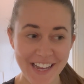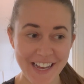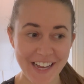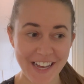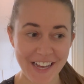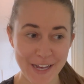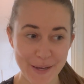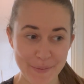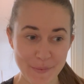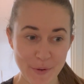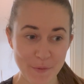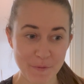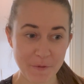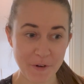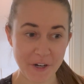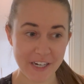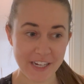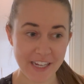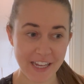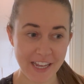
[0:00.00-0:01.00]

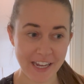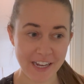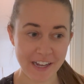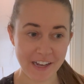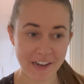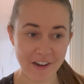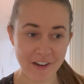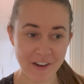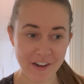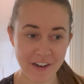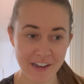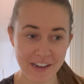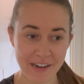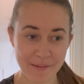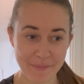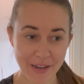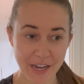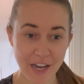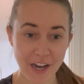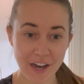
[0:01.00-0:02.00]
working
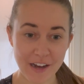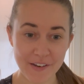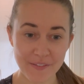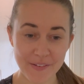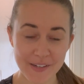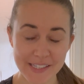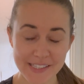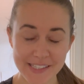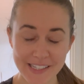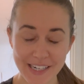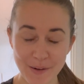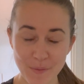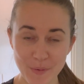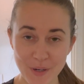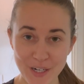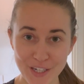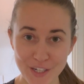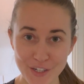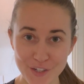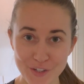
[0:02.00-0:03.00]
on my office, and I
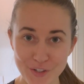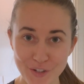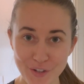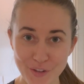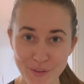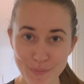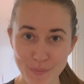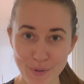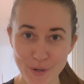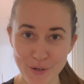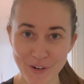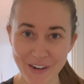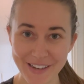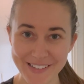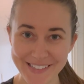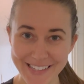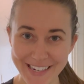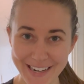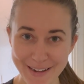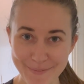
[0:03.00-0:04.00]
wanted to show you the
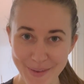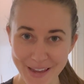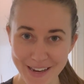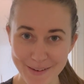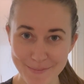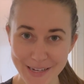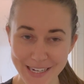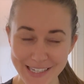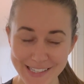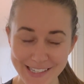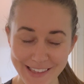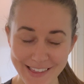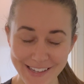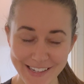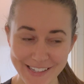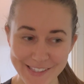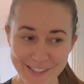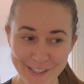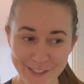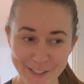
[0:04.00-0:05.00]
progress that I made because I
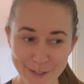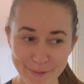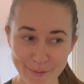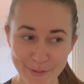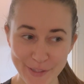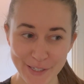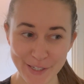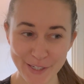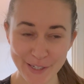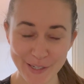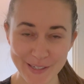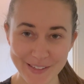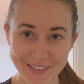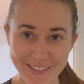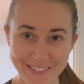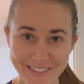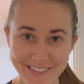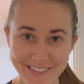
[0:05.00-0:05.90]
think it's looking really good.